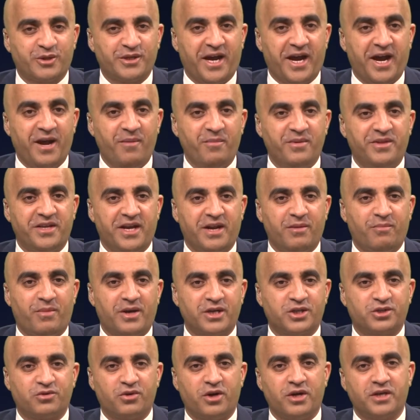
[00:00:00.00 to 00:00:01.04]
Hamid
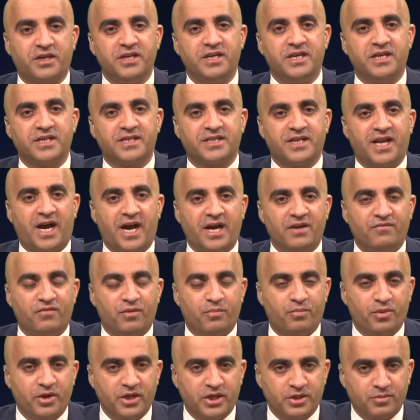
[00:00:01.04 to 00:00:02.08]
AlMashriqi is live on
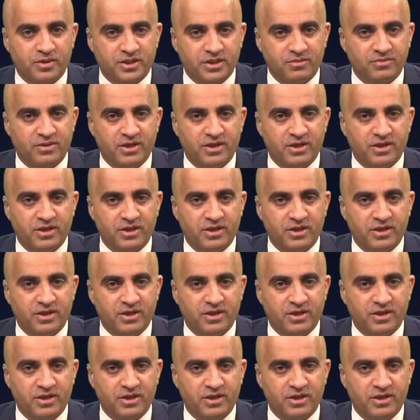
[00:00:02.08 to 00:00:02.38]
British Muslim